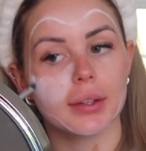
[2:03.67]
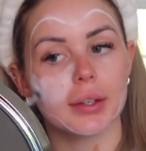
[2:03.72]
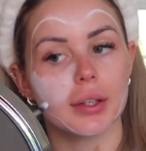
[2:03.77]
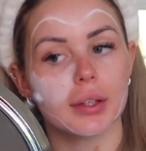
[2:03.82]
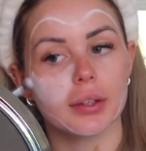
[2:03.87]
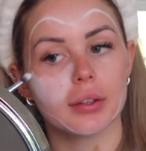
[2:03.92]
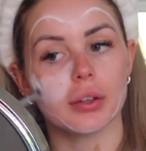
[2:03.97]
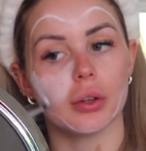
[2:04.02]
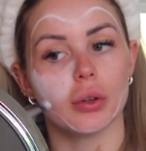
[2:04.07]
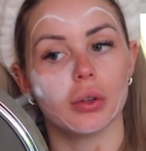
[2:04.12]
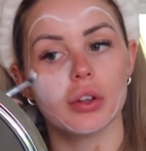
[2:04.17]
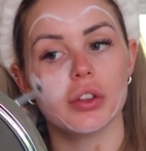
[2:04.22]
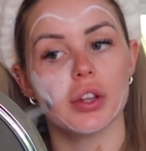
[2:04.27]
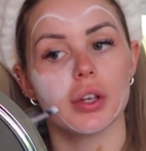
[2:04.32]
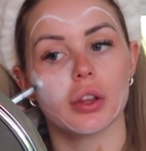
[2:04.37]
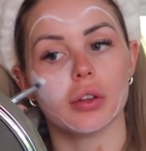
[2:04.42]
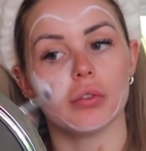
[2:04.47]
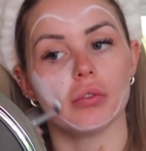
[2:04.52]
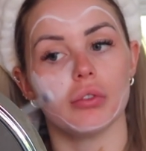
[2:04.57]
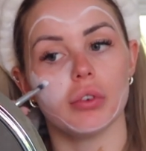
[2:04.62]
It's the only
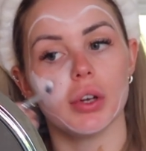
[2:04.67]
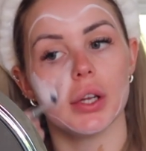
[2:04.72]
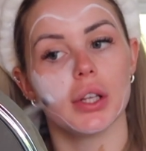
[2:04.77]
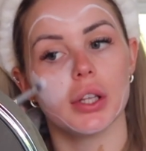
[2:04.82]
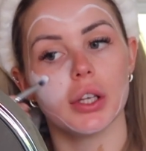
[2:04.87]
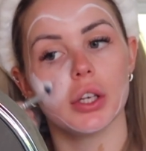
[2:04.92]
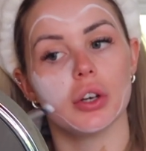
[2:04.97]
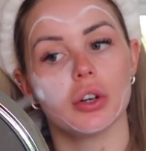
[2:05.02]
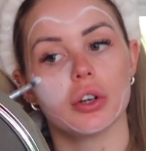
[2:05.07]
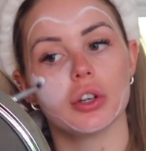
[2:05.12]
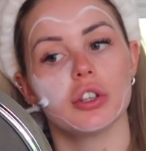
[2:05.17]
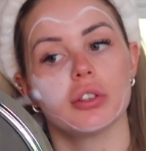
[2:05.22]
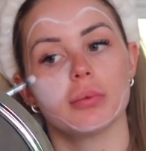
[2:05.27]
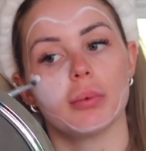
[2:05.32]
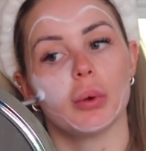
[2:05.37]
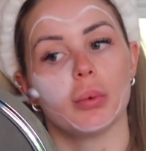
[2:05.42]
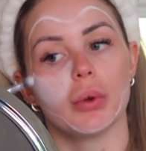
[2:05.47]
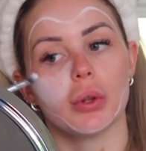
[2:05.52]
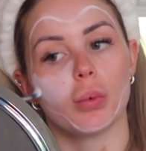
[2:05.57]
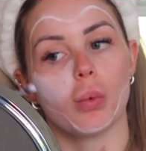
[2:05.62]
thing that really annoys me
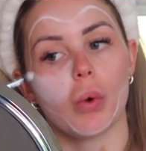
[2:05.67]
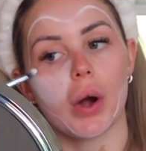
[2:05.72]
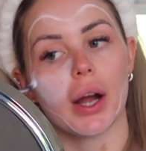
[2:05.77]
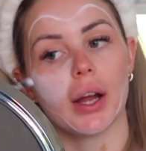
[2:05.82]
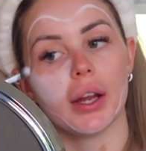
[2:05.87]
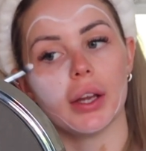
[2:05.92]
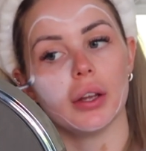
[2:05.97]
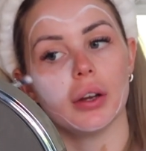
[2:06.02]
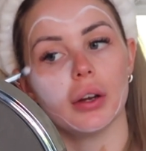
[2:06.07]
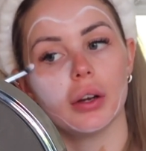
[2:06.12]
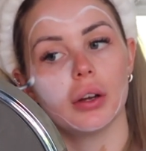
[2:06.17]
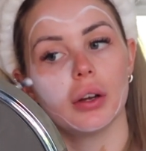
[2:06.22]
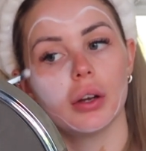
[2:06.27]
with white.